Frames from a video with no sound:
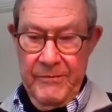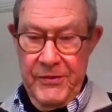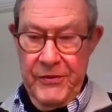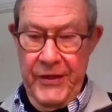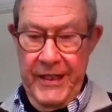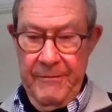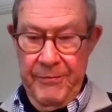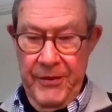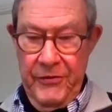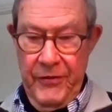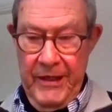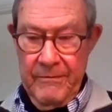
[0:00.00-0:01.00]
The training
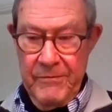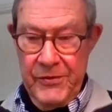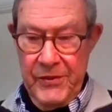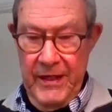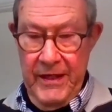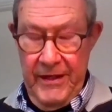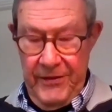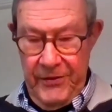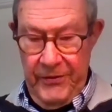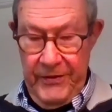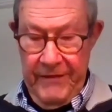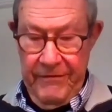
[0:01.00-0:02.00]
programs, you
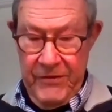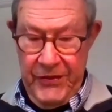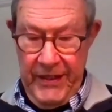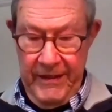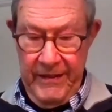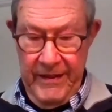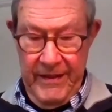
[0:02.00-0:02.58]
could even say,